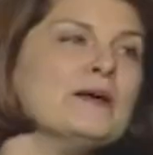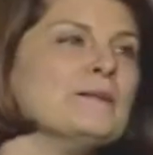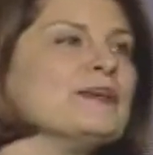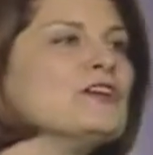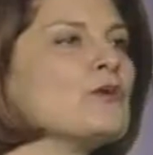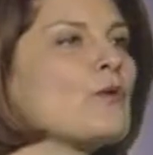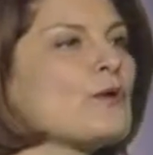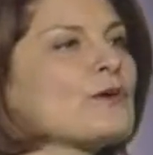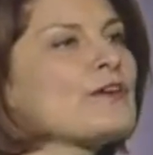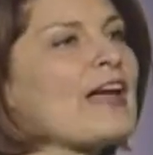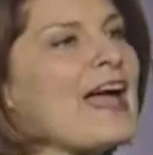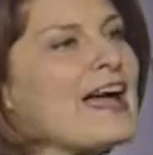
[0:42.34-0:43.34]
But in
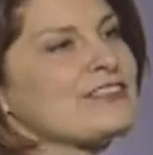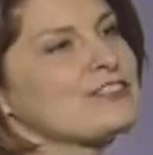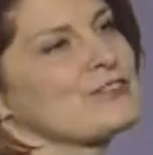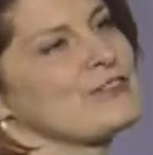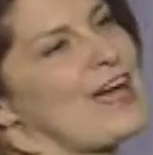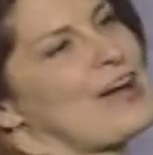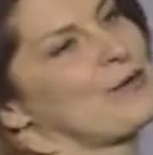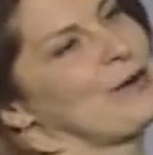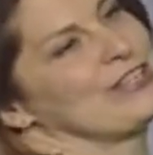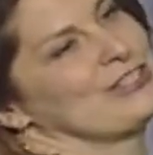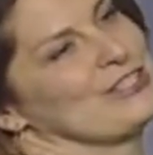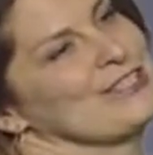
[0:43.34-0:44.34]
order to answer that
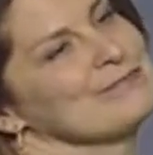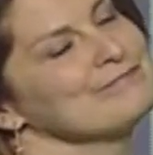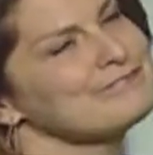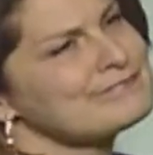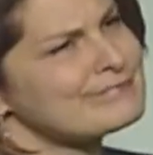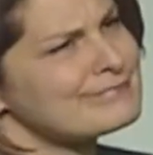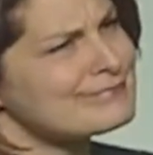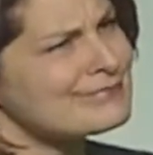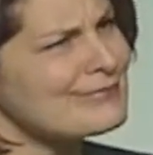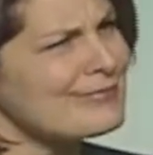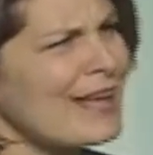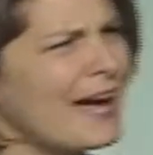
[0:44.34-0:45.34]
question,
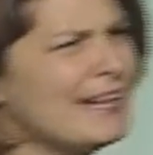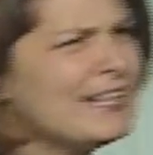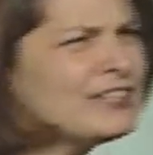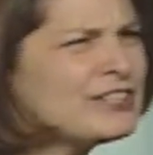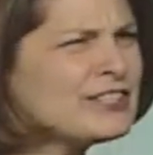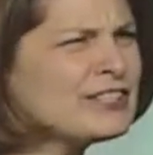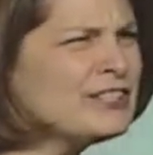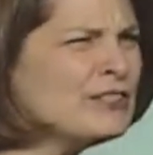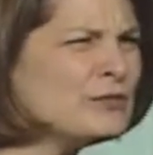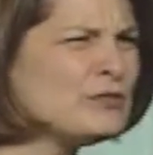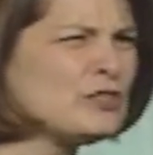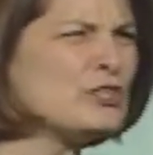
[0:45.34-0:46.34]
I need to
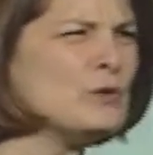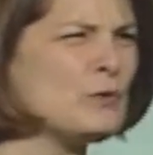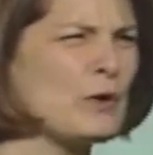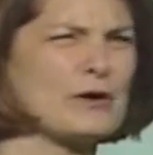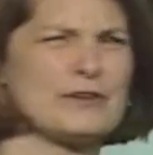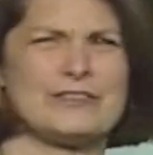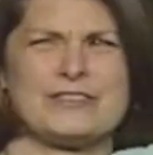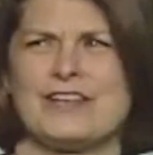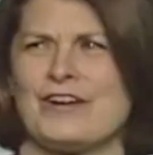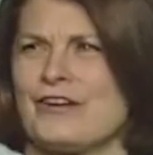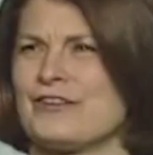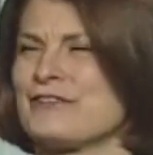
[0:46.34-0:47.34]
use two words
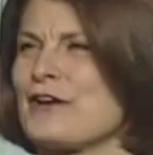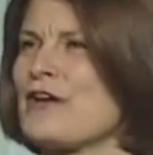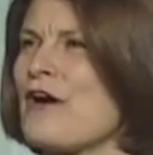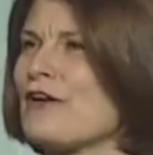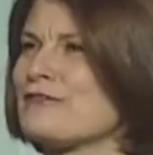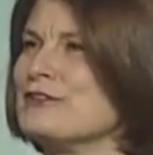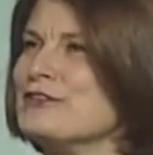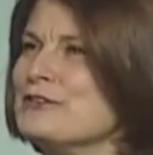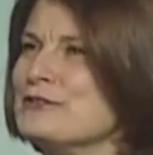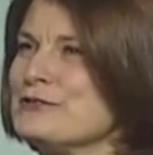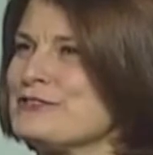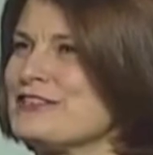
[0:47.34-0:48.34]
that aren't very often
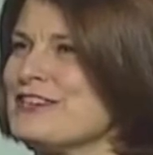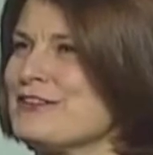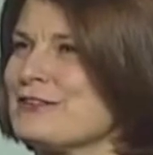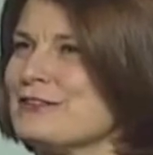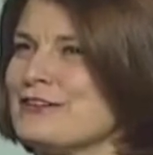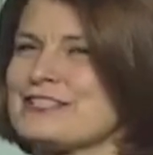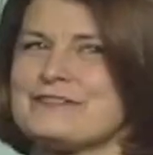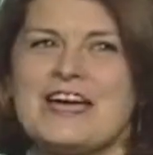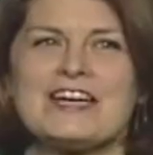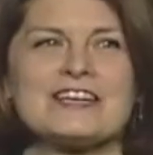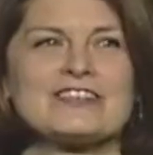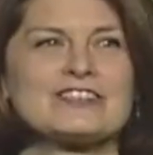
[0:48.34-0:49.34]
used here in Las
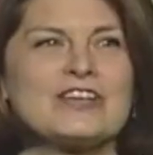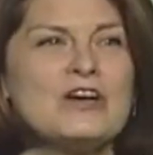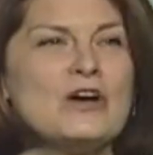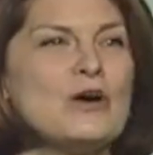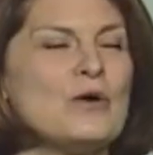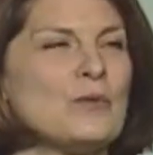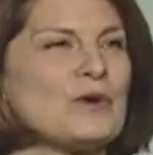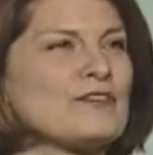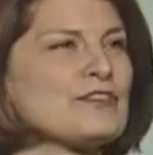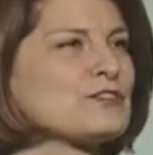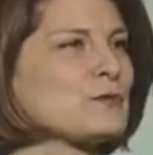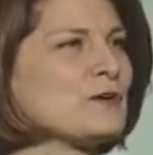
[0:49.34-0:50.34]
Vegas. One of
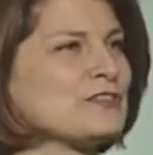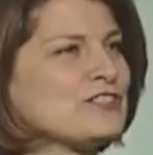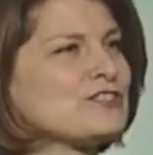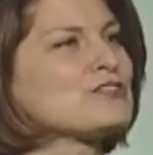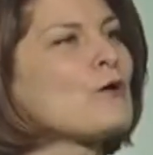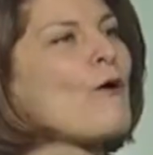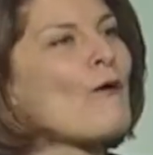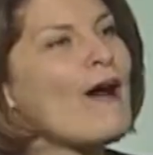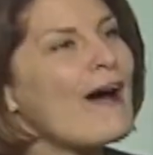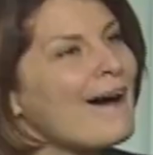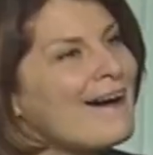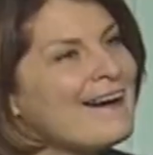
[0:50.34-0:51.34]
those words is
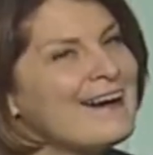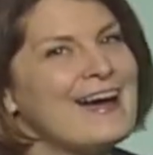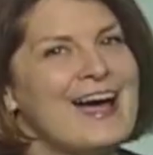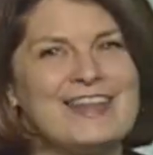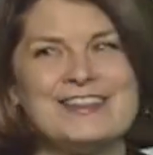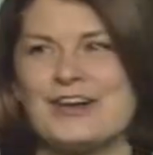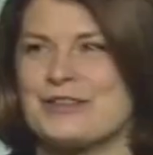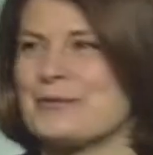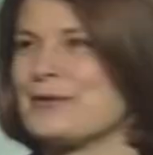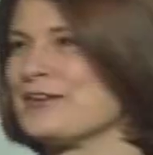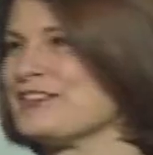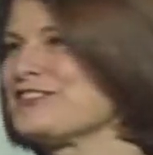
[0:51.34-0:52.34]
Torah, and the other
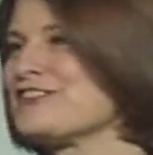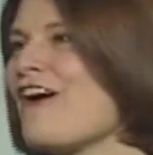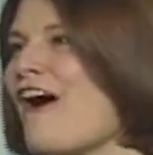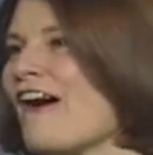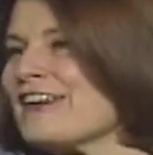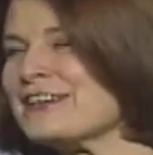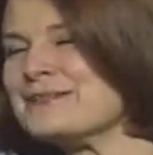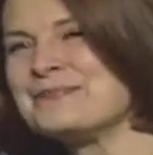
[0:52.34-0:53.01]
word is God.